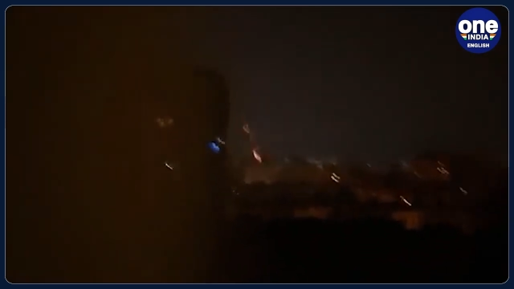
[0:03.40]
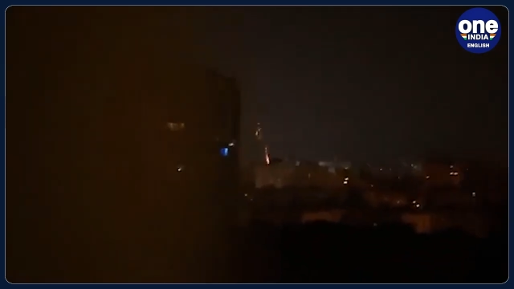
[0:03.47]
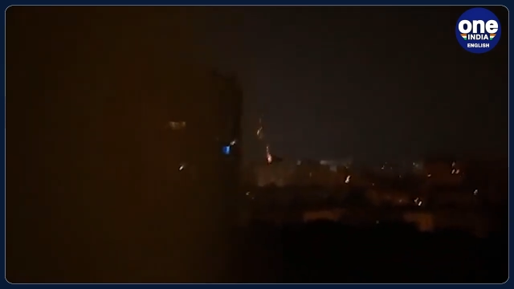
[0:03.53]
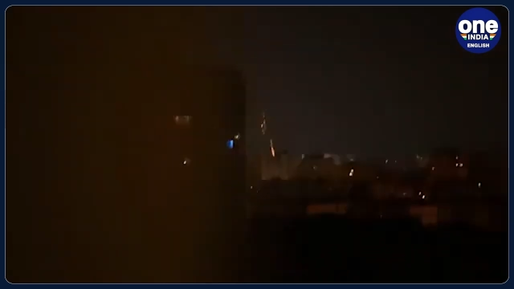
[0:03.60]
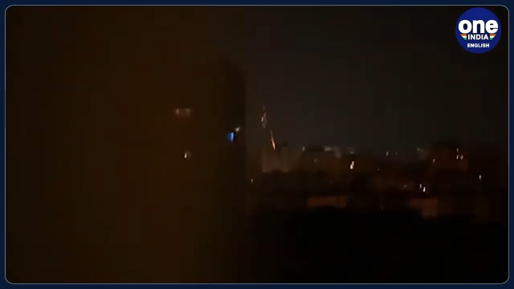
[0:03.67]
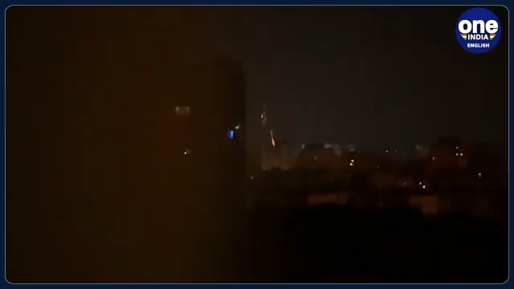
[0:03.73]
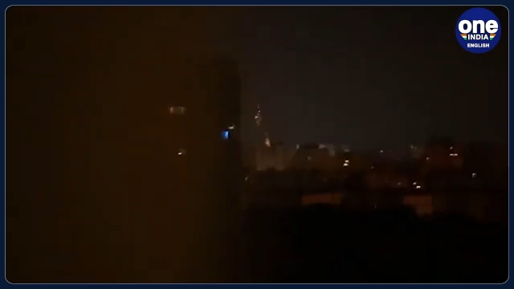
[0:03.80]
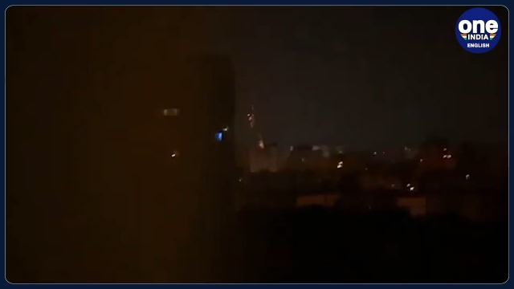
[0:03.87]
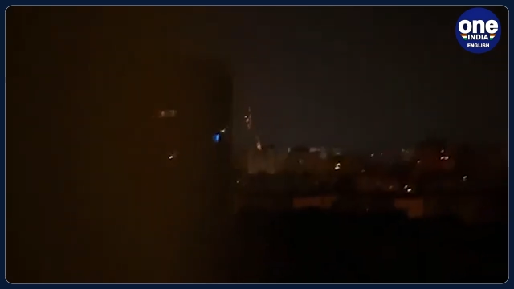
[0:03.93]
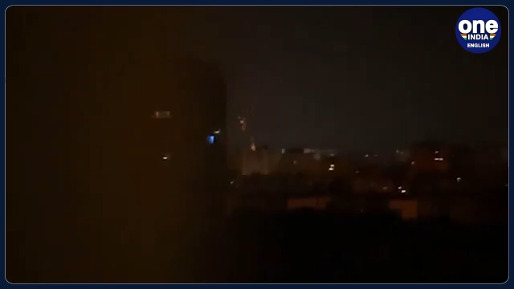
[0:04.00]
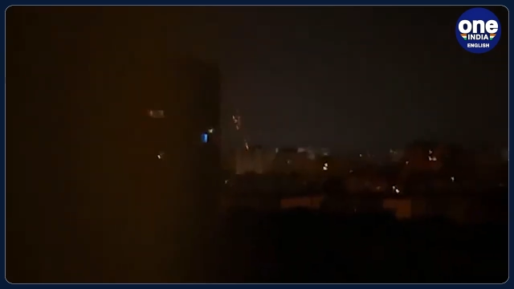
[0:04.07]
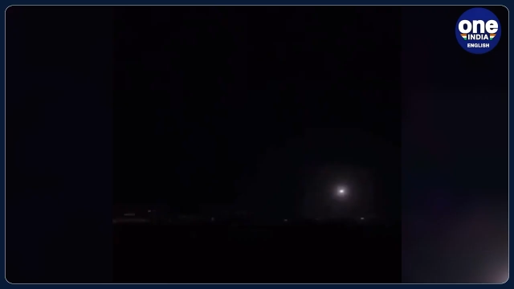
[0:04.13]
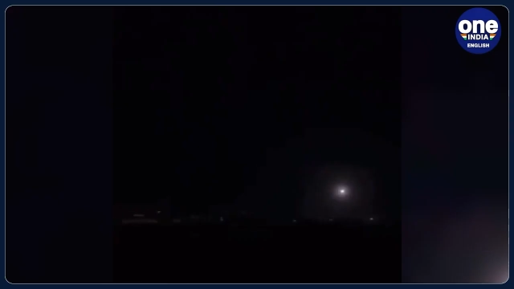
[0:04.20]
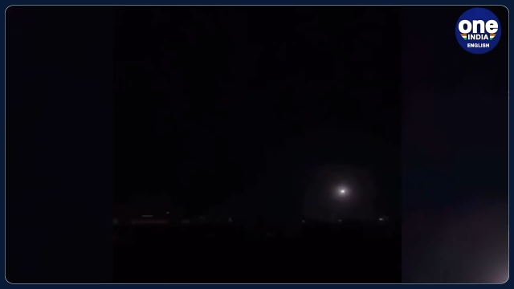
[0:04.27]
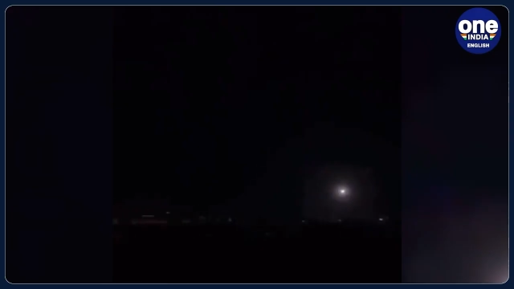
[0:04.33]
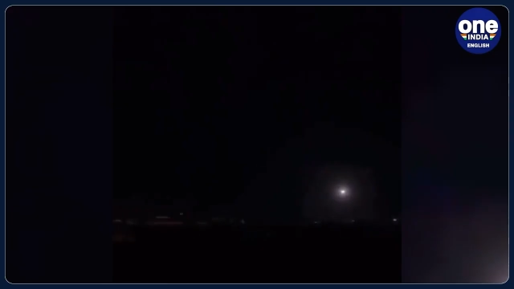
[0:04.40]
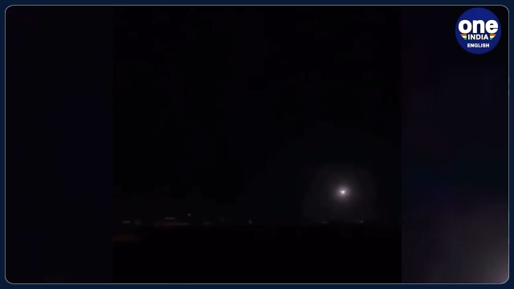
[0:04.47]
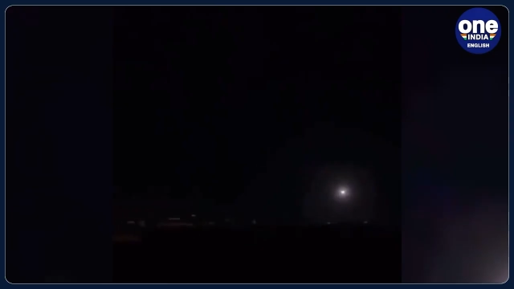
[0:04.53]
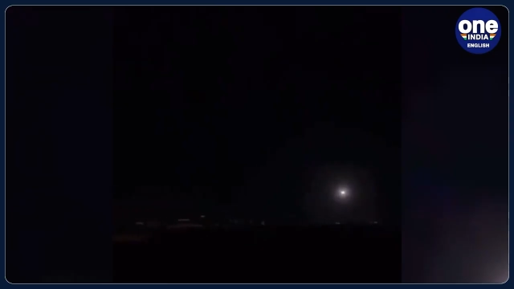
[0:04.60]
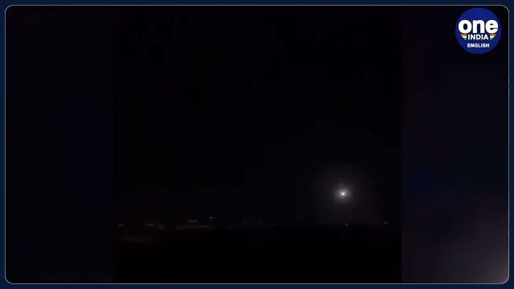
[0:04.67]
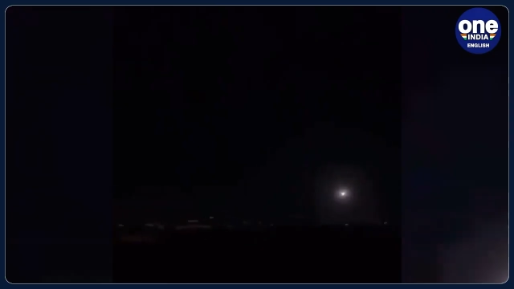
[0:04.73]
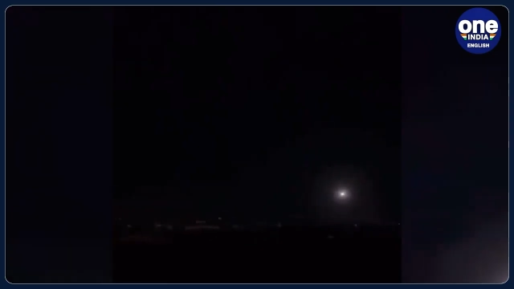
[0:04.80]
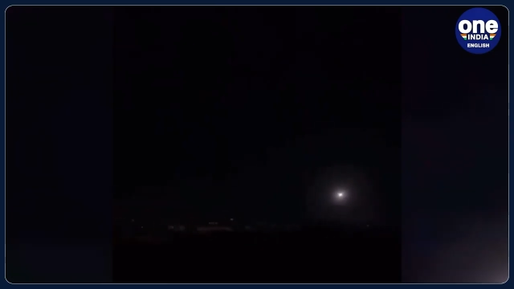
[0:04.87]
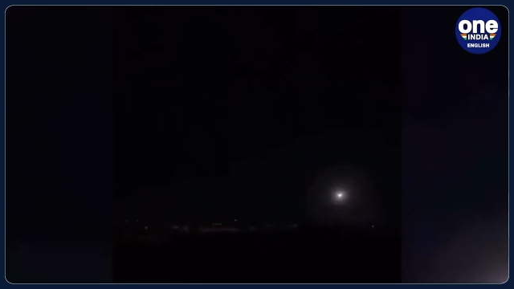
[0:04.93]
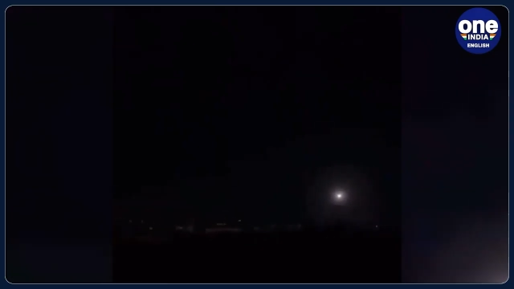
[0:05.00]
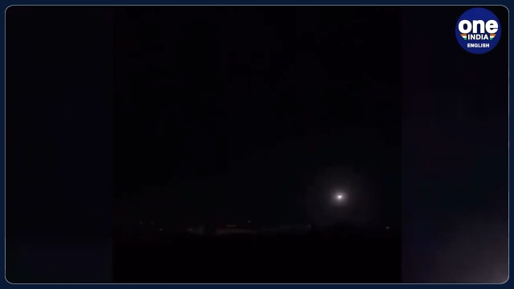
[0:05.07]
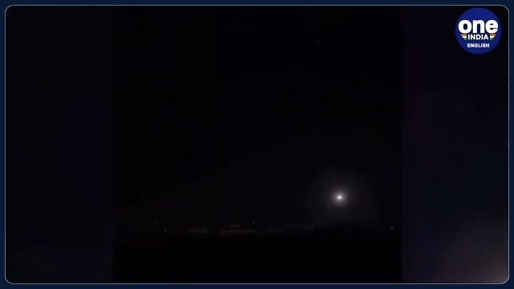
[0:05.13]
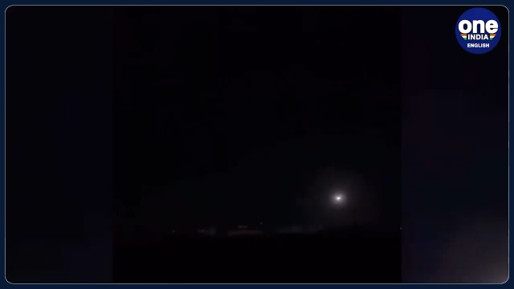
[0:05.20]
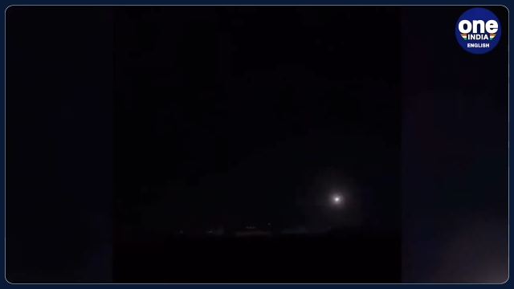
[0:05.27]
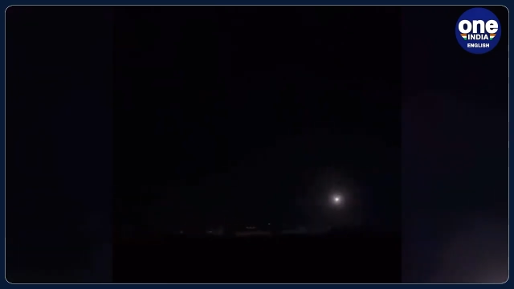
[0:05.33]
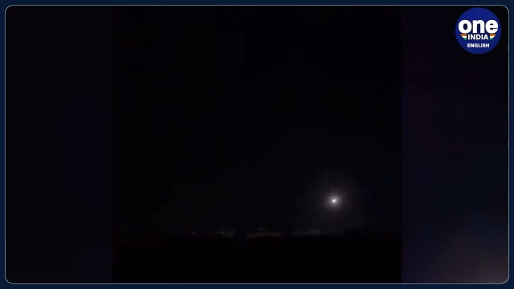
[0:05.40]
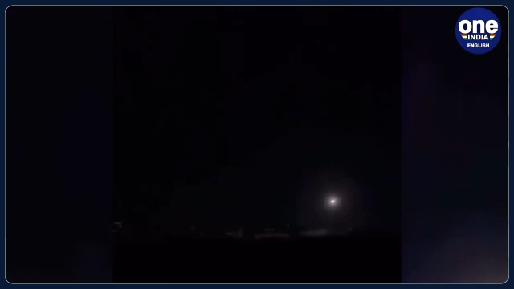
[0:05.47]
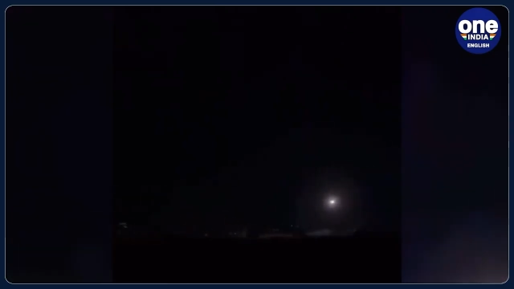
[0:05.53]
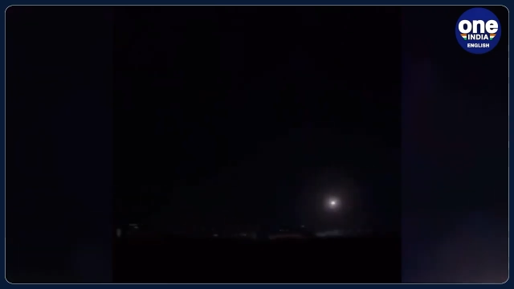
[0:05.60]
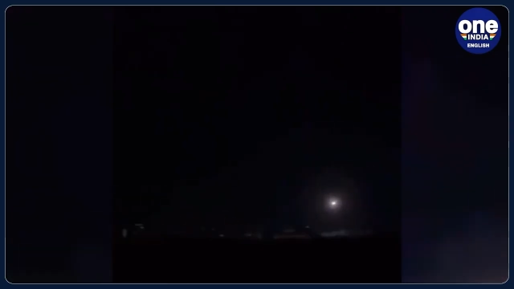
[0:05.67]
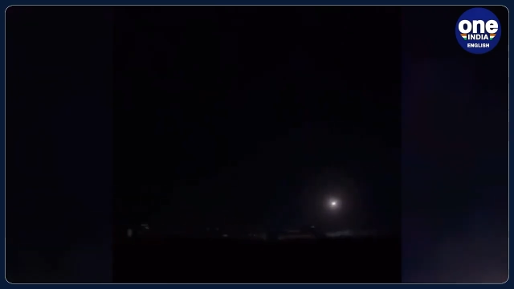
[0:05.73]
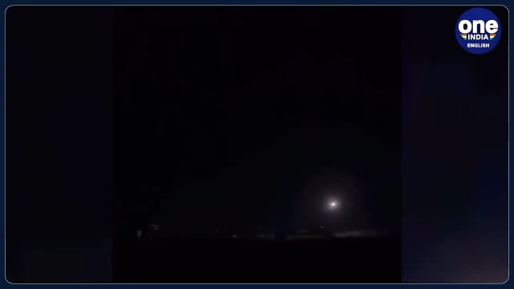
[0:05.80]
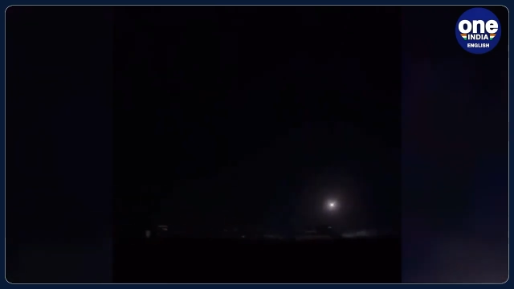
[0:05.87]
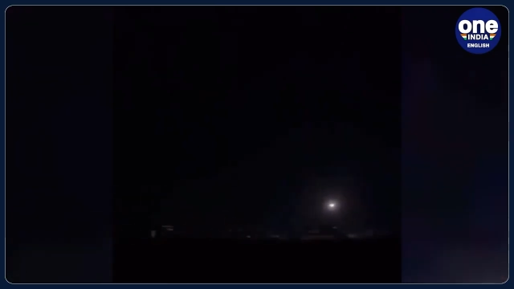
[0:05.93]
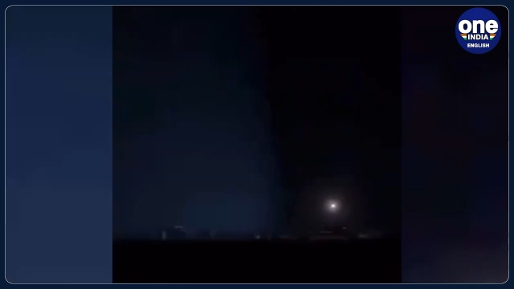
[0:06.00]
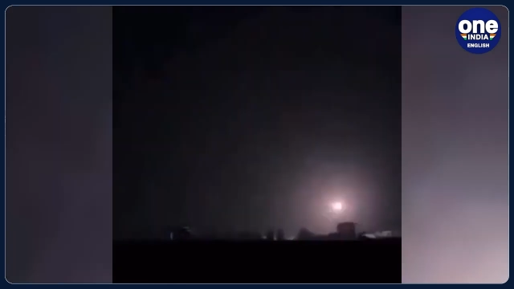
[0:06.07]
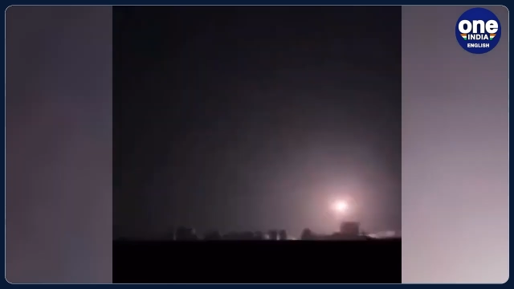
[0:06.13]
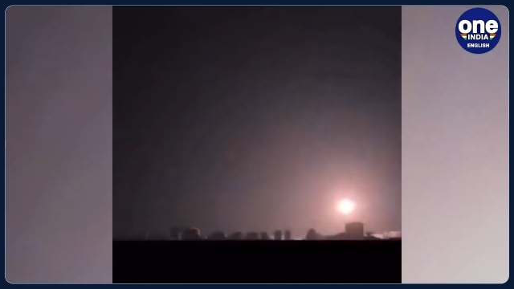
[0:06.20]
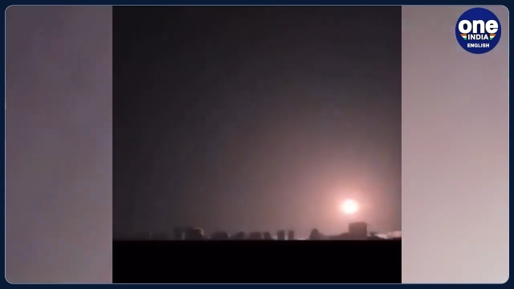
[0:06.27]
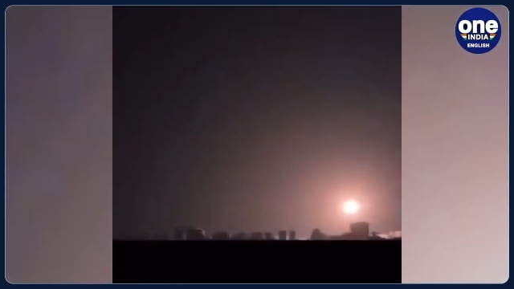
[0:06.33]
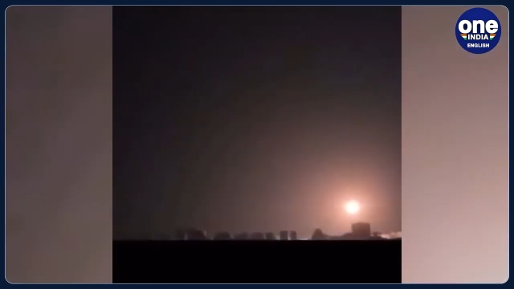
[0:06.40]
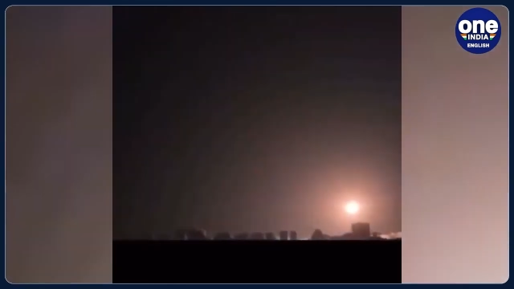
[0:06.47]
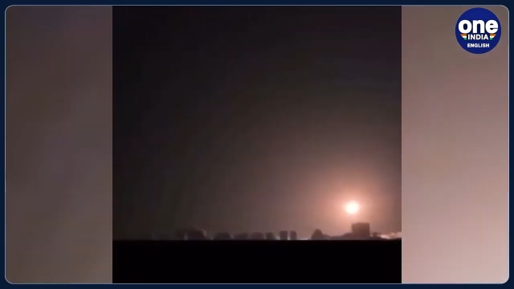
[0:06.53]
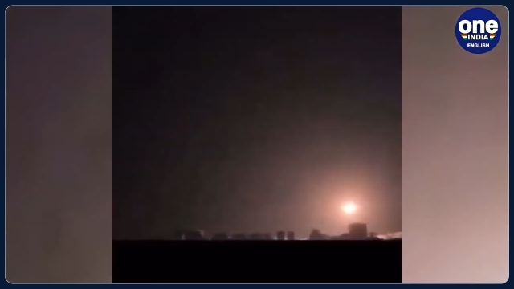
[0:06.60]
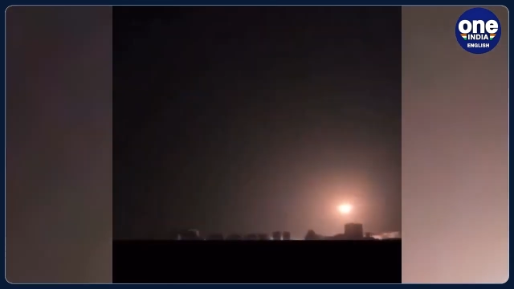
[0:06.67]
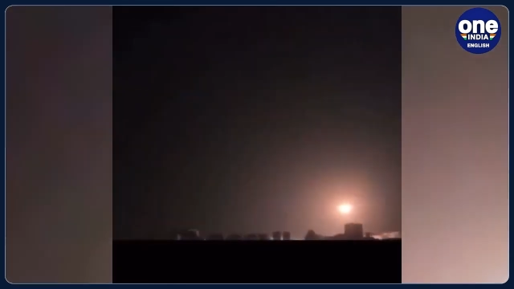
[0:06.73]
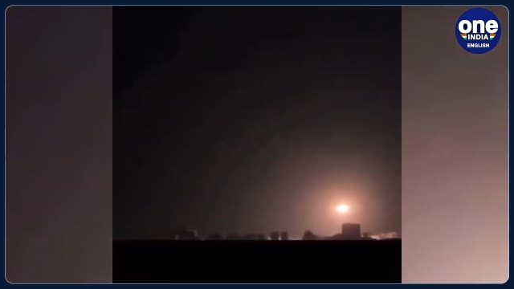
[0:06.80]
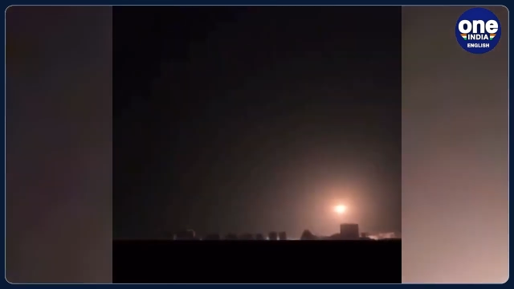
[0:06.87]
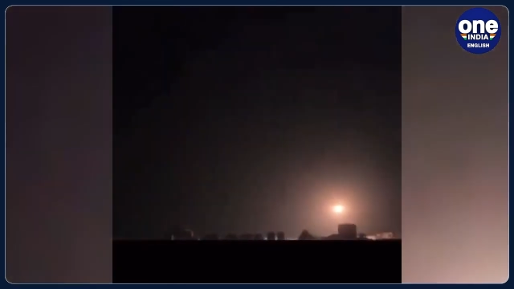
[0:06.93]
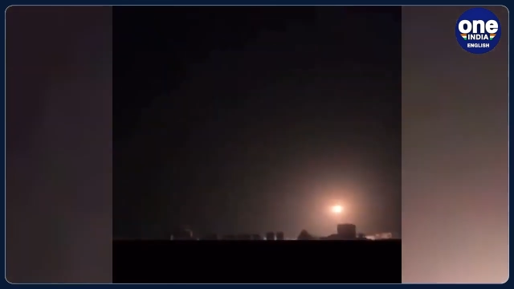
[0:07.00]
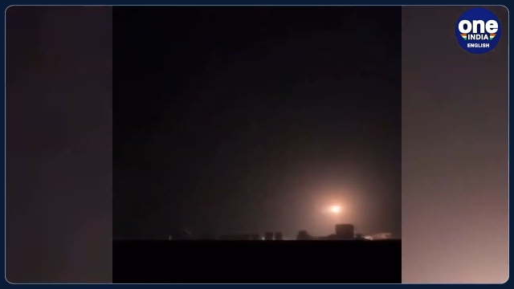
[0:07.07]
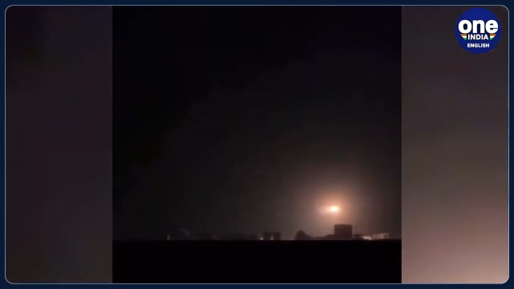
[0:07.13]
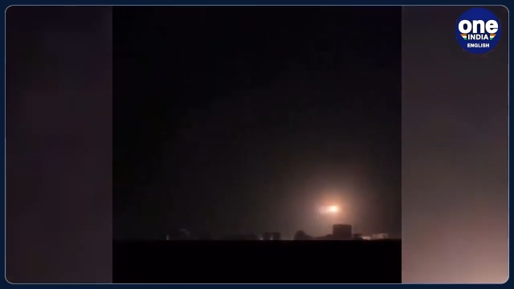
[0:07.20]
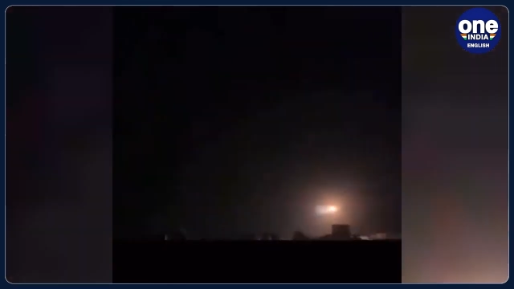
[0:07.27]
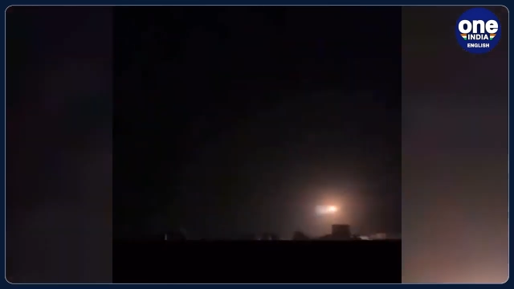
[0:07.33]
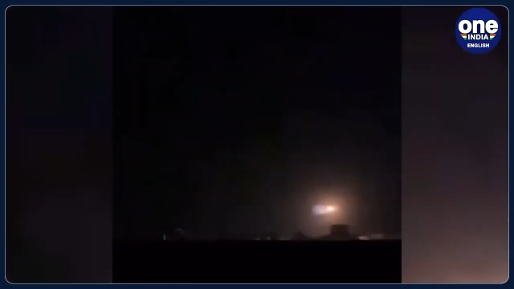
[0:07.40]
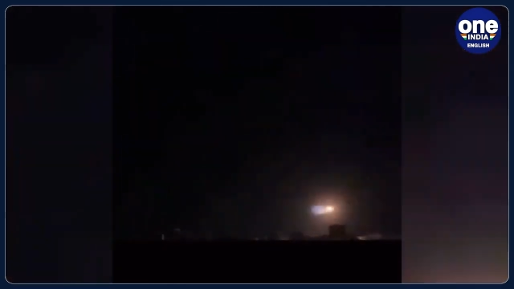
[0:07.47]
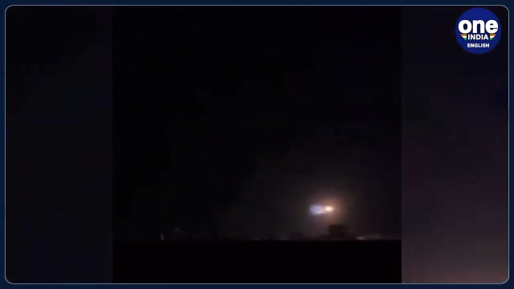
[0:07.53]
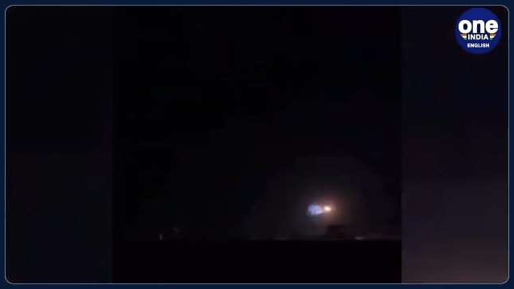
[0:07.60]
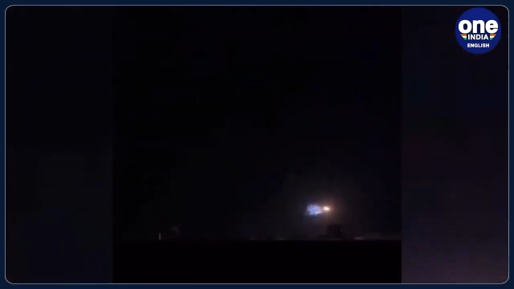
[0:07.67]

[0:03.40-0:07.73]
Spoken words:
(no speaker visible)